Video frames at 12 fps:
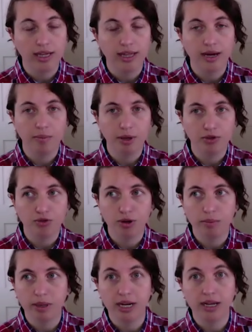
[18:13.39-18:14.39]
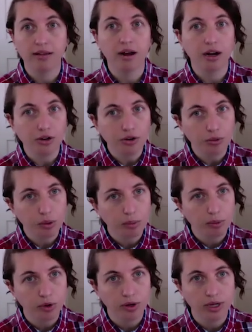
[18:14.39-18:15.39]
that mistreatment is
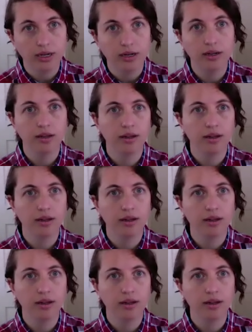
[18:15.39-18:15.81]
underreported,